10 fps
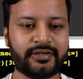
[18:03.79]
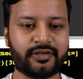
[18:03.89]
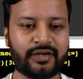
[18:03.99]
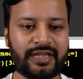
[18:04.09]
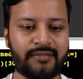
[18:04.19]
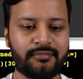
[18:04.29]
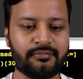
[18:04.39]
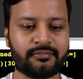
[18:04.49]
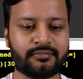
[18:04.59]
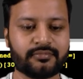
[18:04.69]
your name.
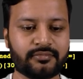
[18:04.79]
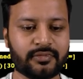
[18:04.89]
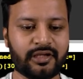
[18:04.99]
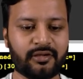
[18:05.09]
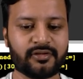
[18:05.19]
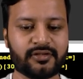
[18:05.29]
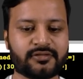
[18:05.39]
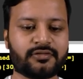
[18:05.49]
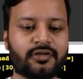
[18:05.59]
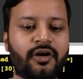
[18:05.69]
Name
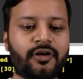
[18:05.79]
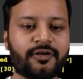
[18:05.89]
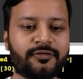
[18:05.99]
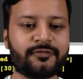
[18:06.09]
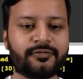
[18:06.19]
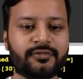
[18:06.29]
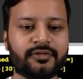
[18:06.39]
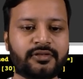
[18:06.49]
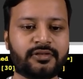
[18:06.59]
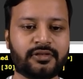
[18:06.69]
is Saurav,
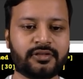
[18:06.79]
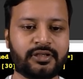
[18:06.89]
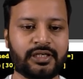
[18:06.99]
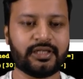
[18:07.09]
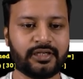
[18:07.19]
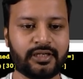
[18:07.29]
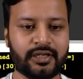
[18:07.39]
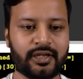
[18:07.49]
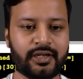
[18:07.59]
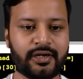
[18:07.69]

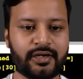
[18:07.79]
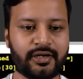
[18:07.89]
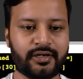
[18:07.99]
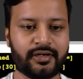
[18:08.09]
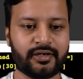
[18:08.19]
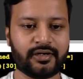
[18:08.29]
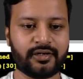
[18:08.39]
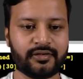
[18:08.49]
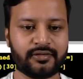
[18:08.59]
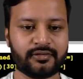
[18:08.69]
and
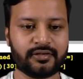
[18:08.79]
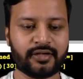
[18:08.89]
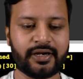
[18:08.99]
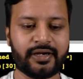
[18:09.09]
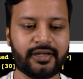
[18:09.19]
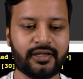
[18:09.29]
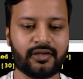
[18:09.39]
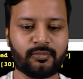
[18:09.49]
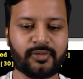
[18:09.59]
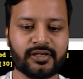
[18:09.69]
ID
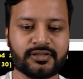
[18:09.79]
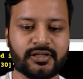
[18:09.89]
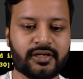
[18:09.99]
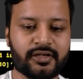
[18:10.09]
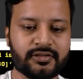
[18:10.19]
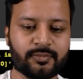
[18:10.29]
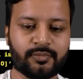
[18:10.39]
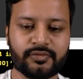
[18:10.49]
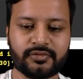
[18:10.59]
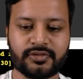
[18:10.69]
or marks are,
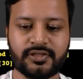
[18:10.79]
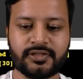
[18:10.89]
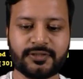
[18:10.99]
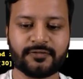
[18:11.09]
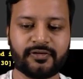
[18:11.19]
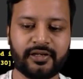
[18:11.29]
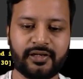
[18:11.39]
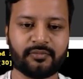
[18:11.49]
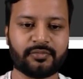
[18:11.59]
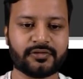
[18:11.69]
suppose,
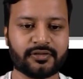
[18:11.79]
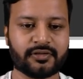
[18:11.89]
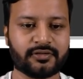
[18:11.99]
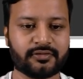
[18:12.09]
79%.